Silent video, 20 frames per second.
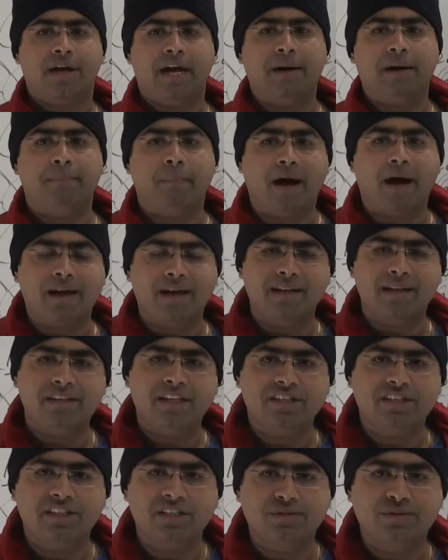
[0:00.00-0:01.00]
And
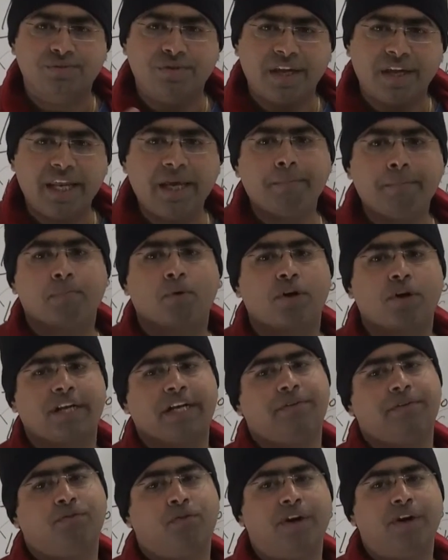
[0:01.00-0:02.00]
Bangladesh is very
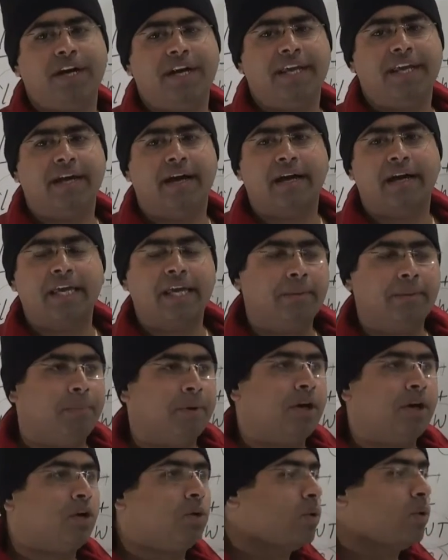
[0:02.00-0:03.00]
important for India,
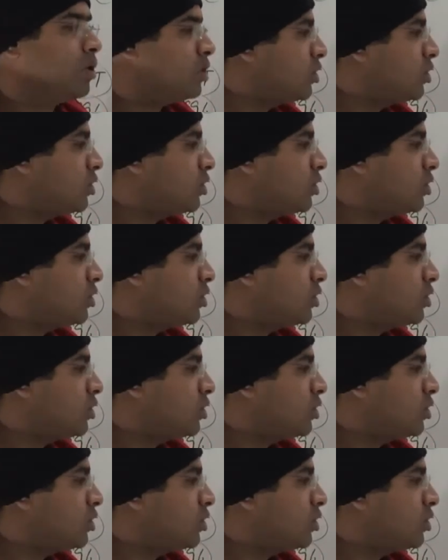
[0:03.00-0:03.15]
keeping into